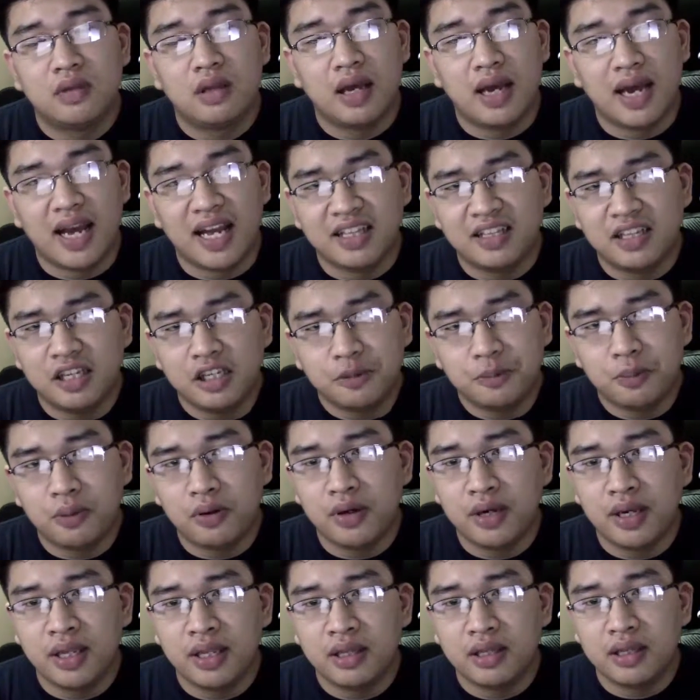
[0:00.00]
At this
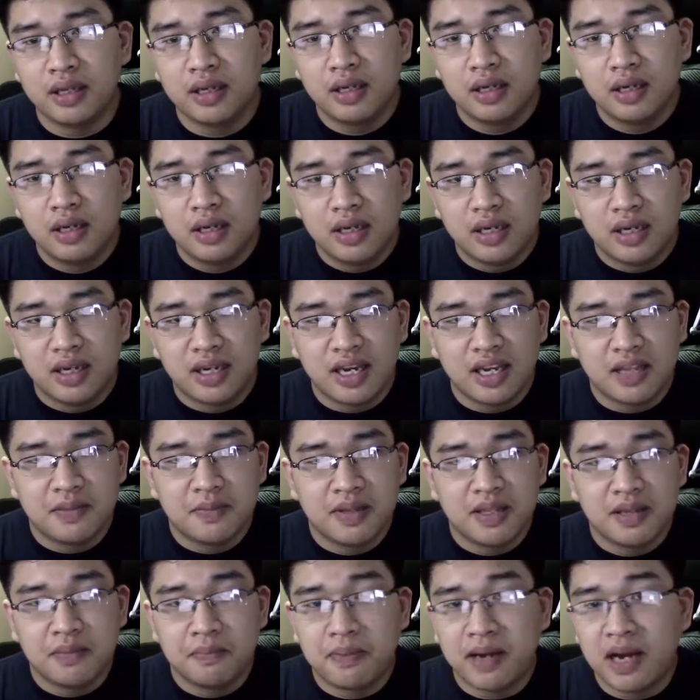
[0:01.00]
point, he had
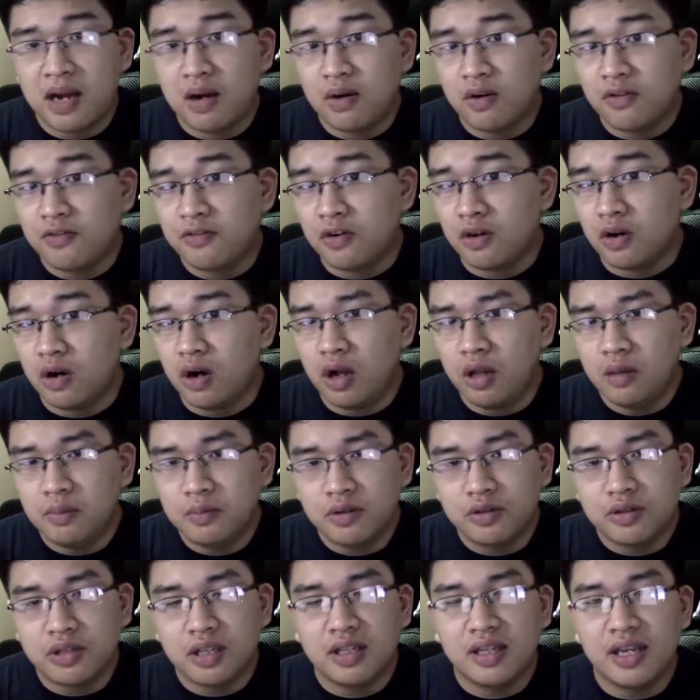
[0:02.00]
been in power for
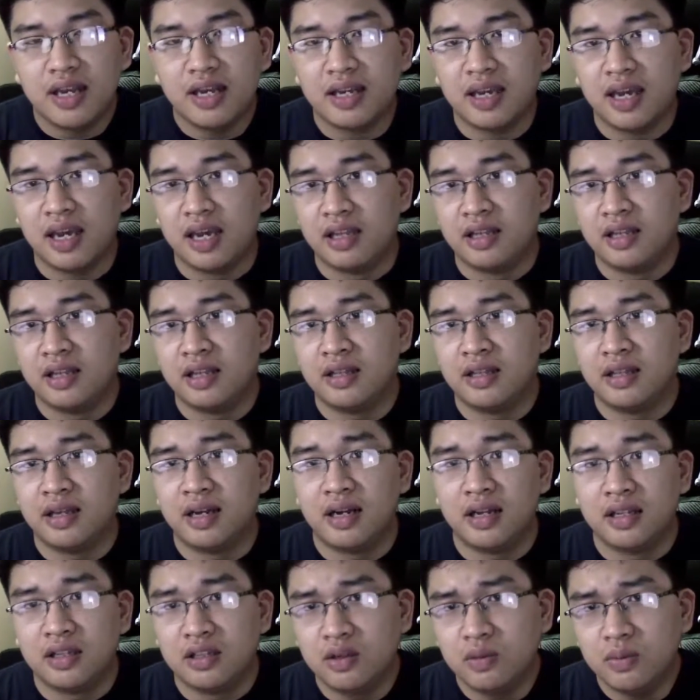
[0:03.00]
almost a decade, and
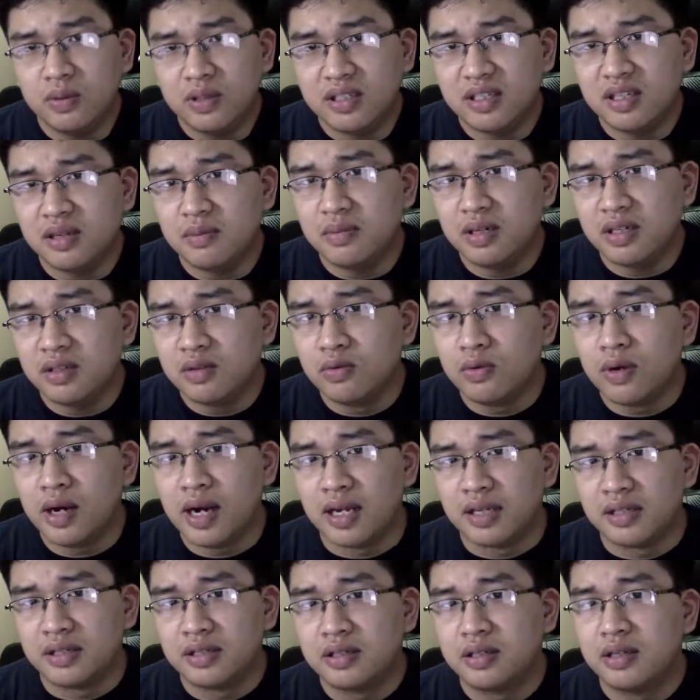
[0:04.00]
there was some
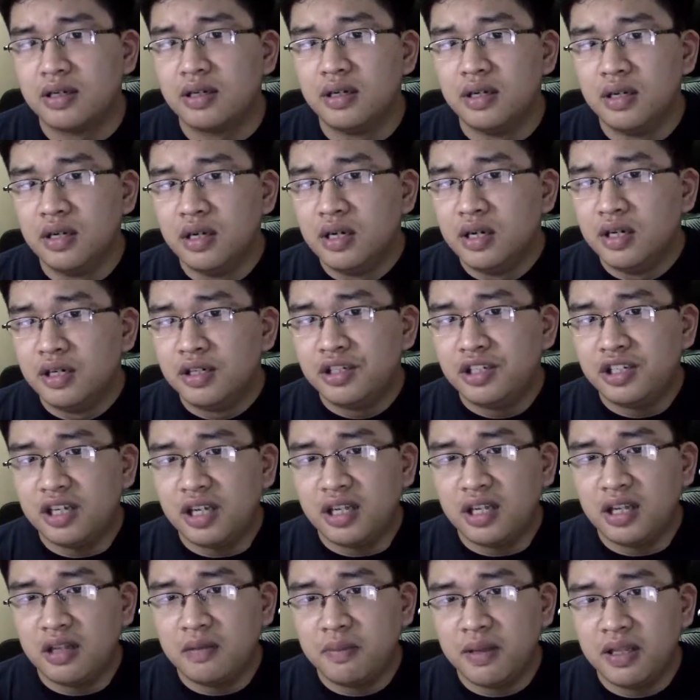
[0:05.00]
unrest. Shit
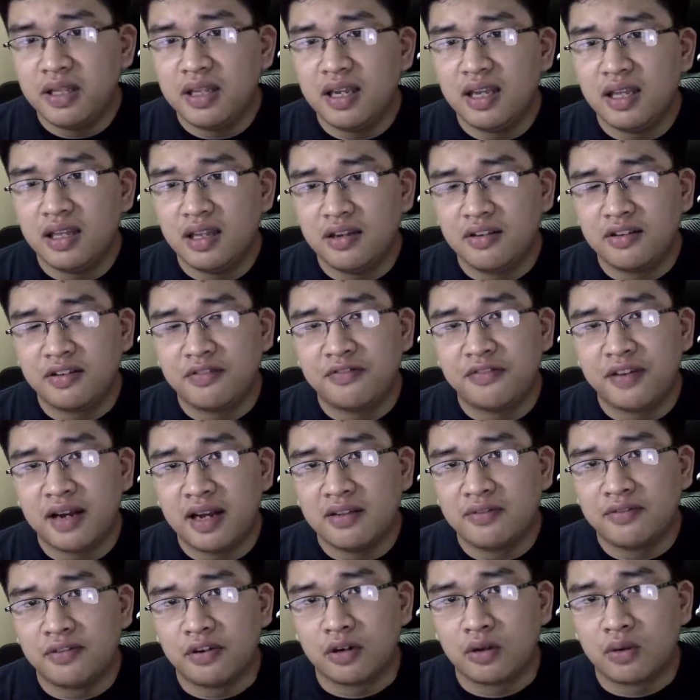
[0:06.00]
had been hitting the
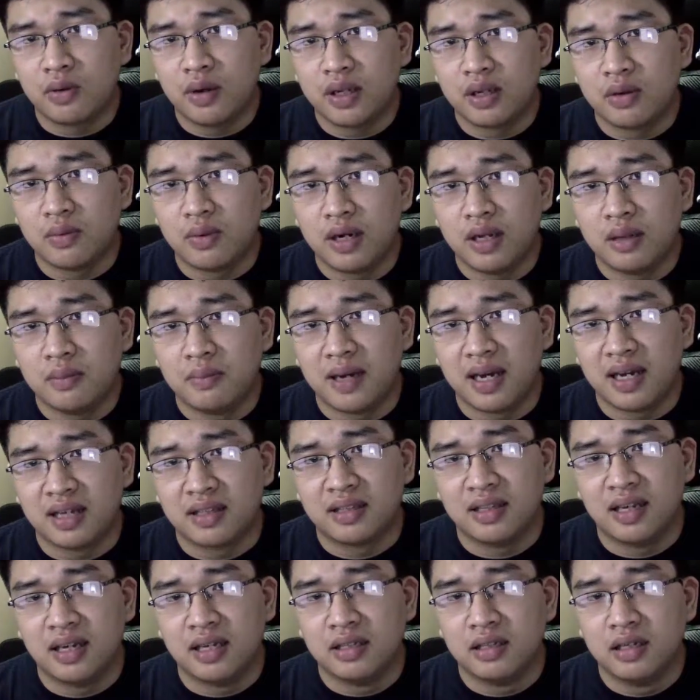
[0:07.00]
fan for quite a while back
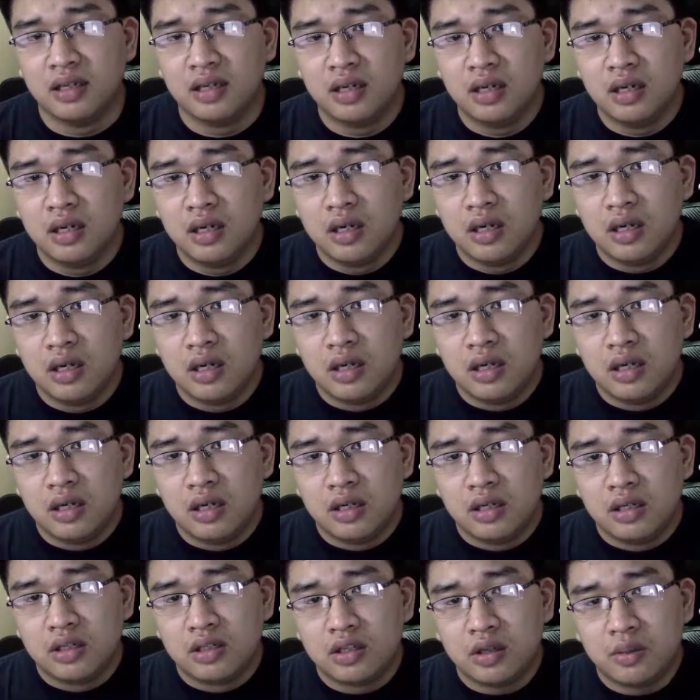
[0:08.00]
then.
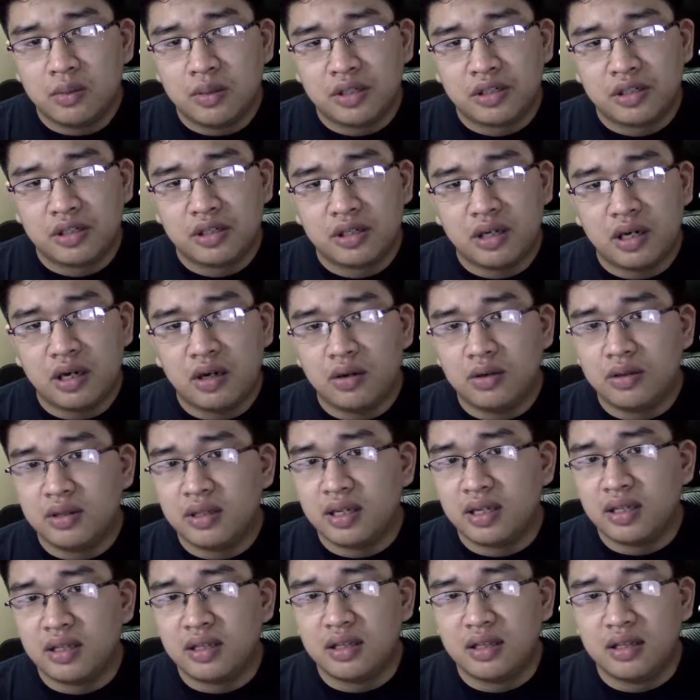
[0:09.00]
So much so
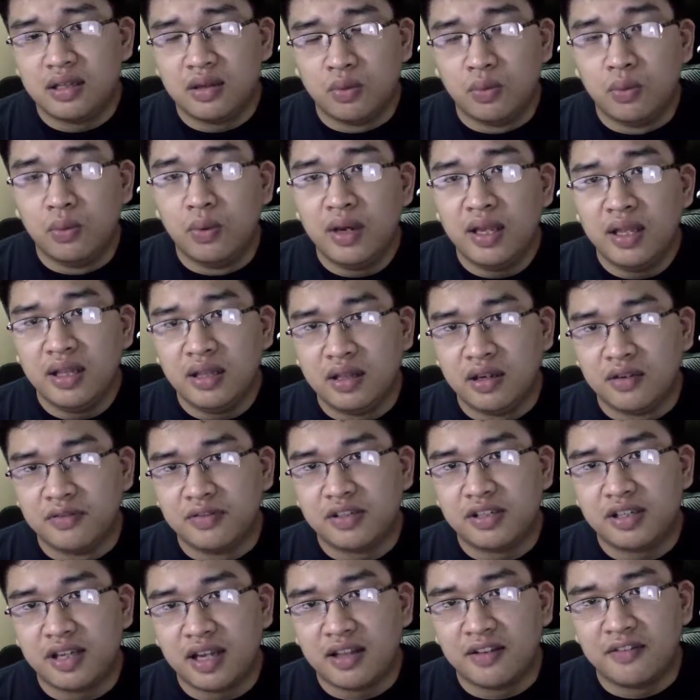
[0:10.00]
that the wind of
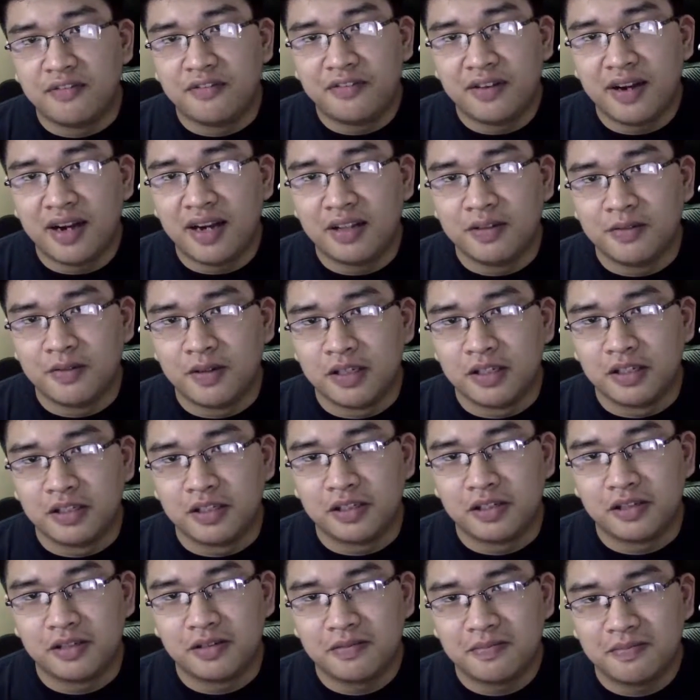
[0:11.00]
said fan
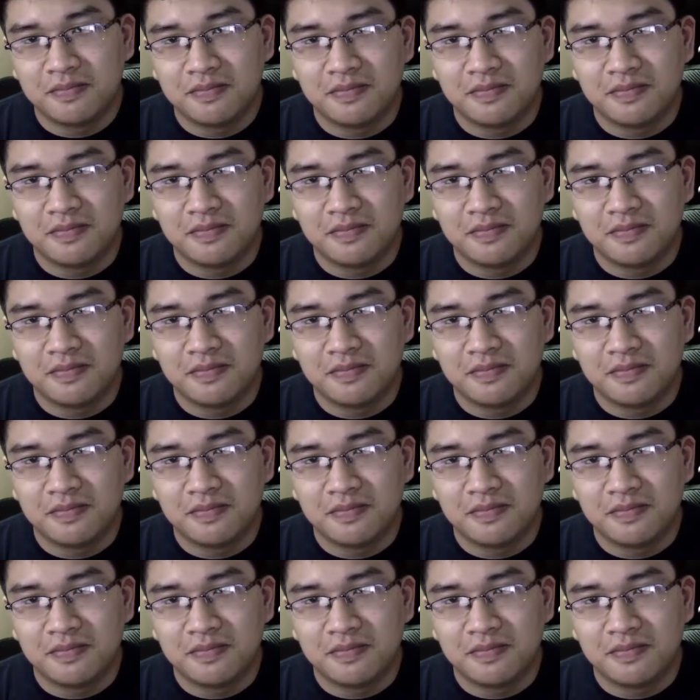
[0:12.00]
was,